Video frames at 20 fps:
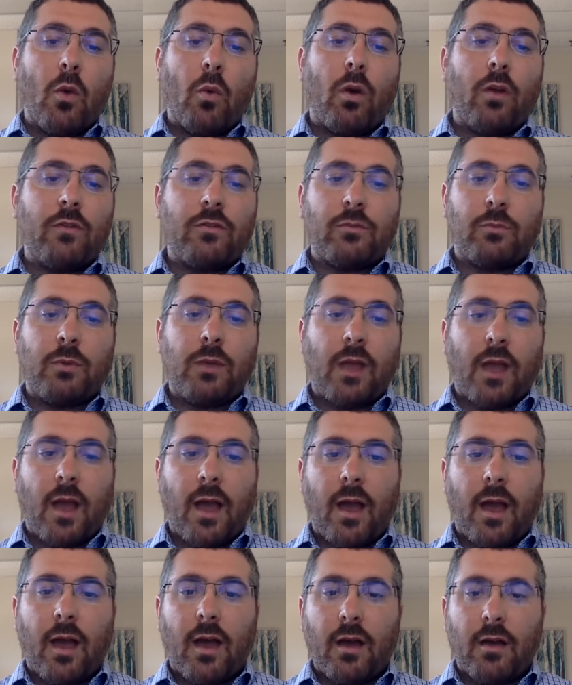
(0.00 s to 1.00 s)
Once we
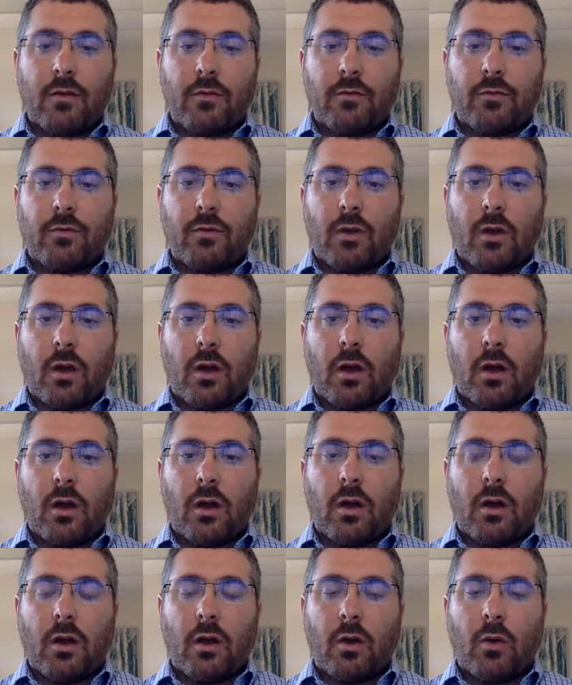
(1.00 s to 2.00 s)
have
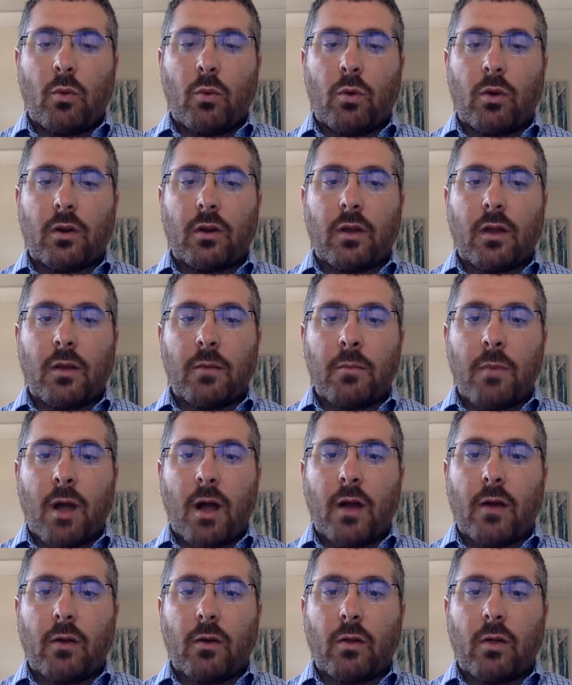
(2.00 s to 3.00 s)
uh, a working
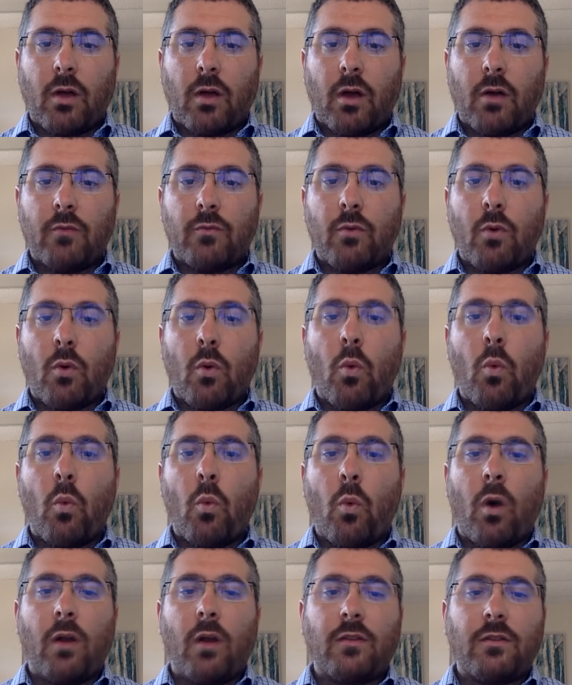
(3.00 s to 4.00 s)
model of
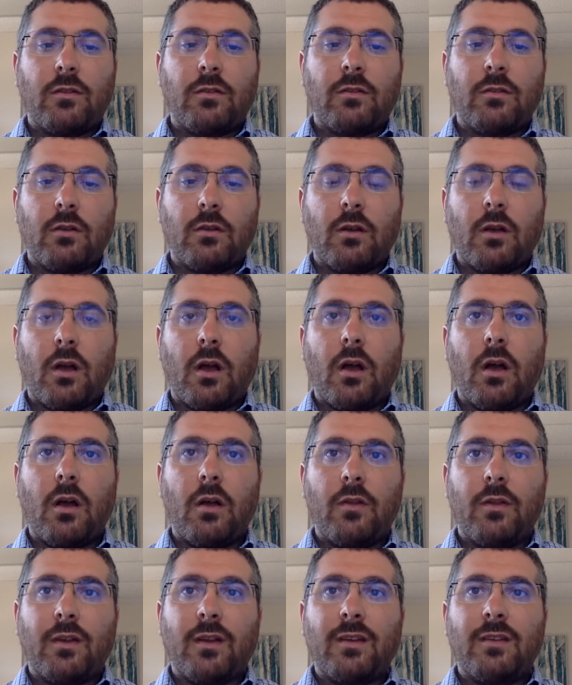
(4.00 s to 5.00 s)
what
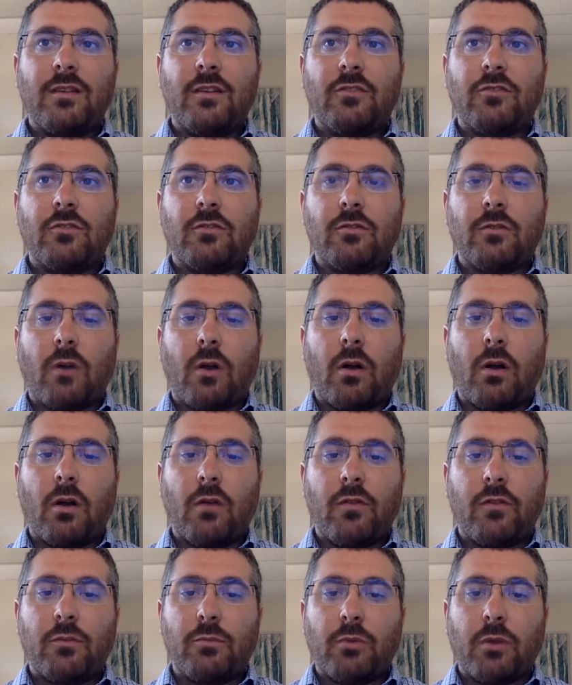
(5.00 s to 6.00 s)
uh, the conditions are
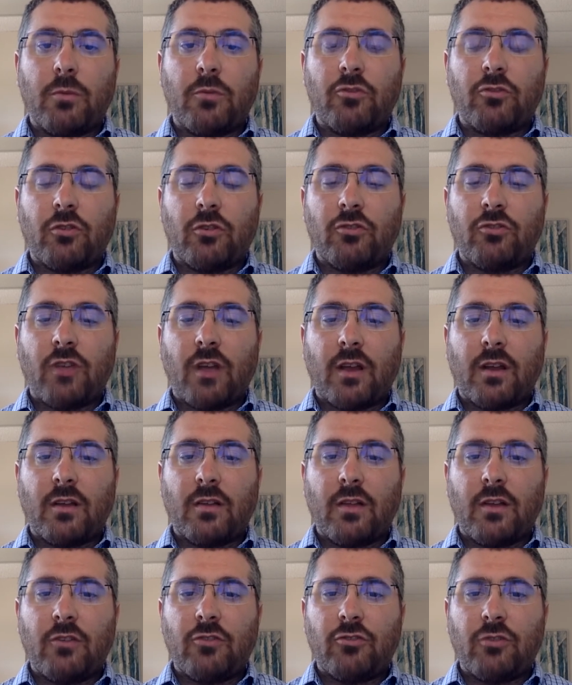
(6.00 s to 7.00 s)
of this premature
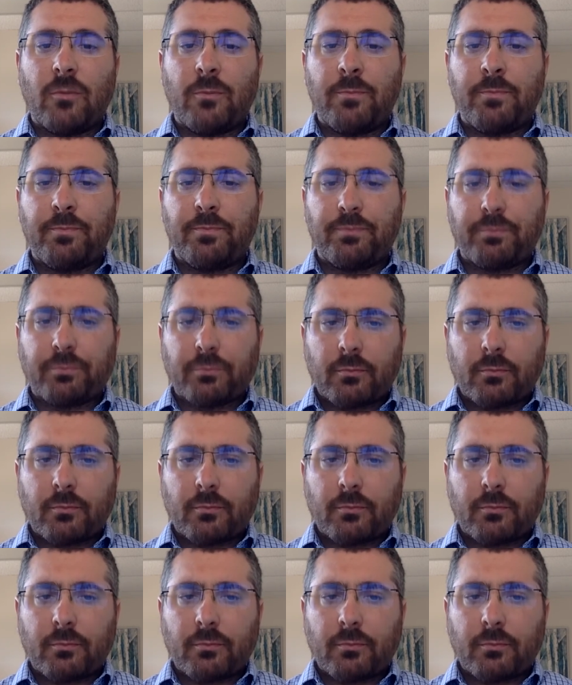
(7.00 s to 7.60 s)
ejaculation,